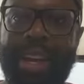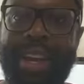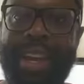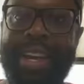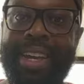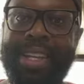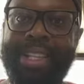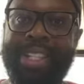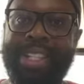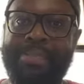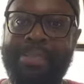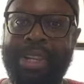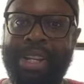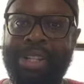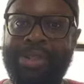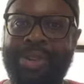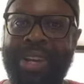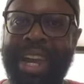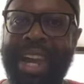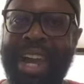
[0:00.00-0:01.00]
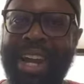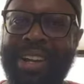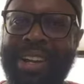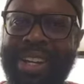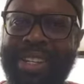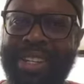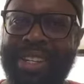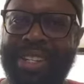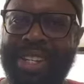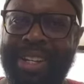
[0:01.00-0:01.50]
is something that you can't
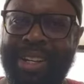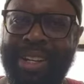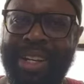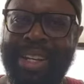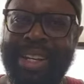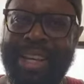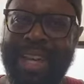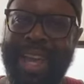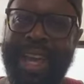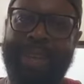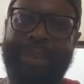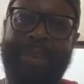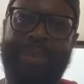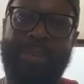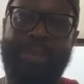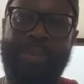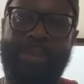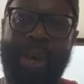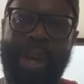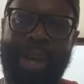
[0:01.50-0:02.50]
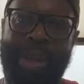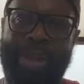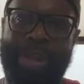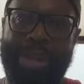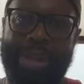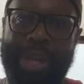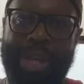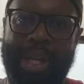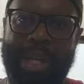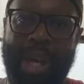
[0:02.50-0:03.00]
necessarily get
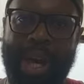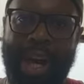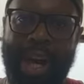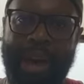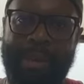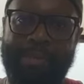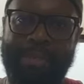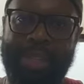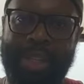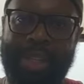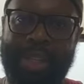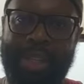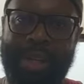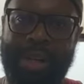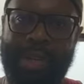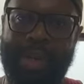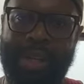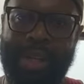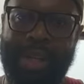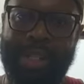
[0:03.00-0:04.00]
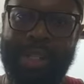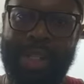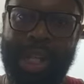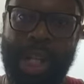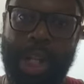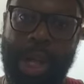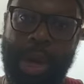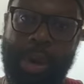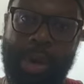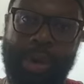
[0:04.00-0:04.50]
with just acrylics
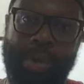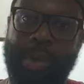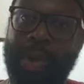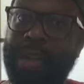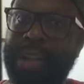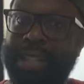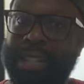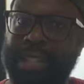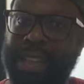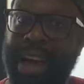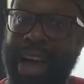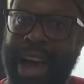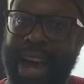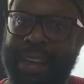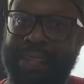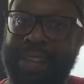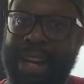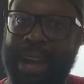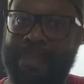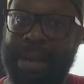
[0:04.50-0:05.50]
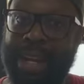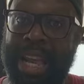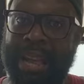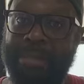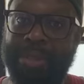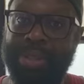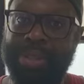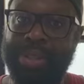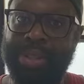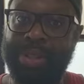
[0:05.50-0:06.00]
alone, or at least I've not been
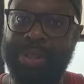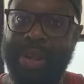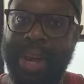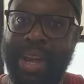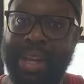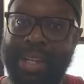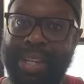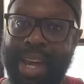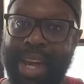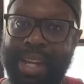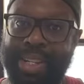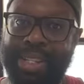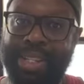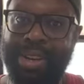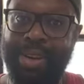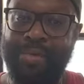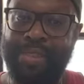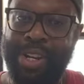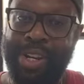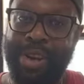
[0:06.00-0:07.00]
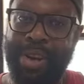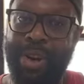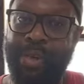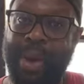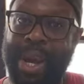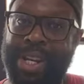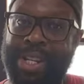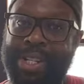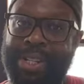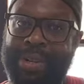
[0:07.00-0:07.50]
able to do that yet. So if you know a
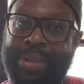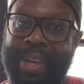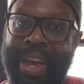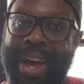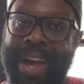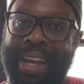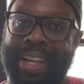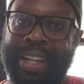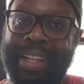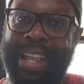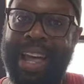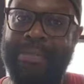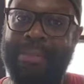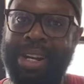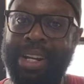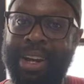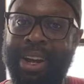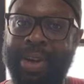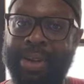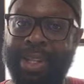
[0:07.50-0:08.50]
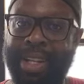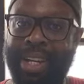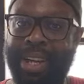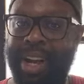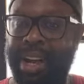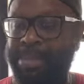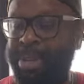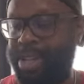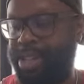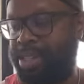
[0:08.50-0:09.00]
way to do that, let me know in the
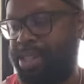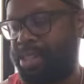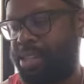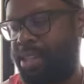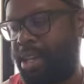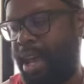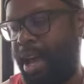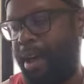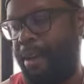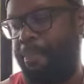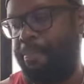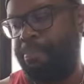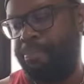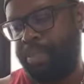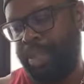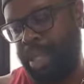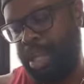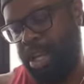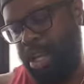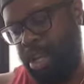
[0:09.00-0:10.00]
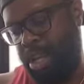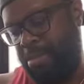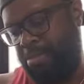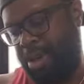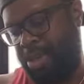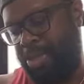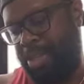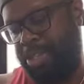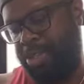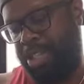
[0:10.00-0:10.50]
comments.
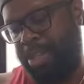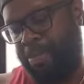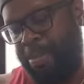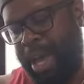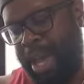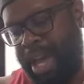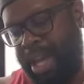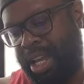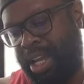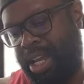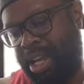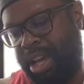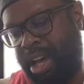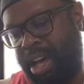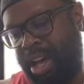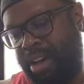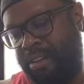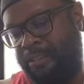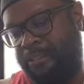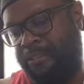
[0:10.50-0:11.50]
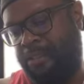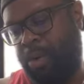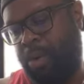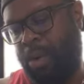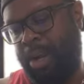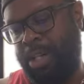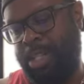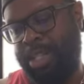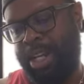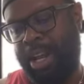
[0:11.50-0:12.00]
But this is a pack of
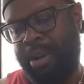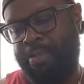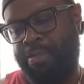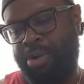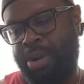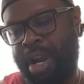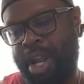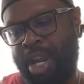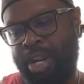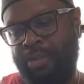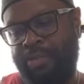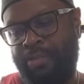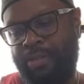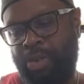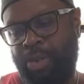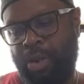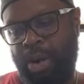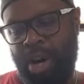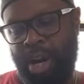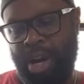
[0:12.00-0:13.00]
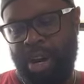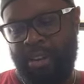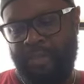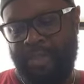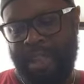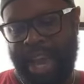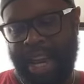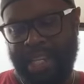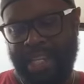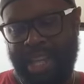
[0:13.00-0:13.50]
4. It's got a bright 4, a
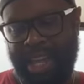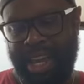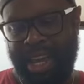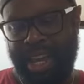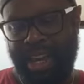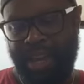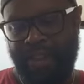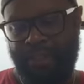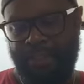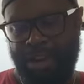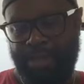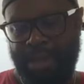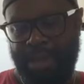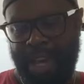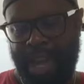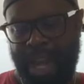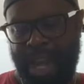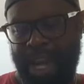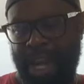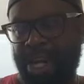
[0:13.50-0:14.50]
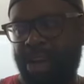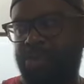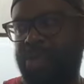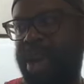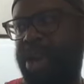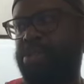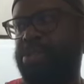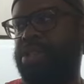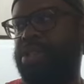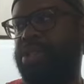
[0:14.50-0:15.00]
flat 10, a filbert 8, and a
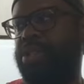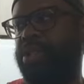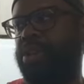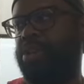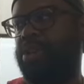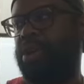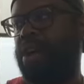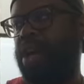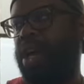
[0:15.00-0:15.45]
round 2.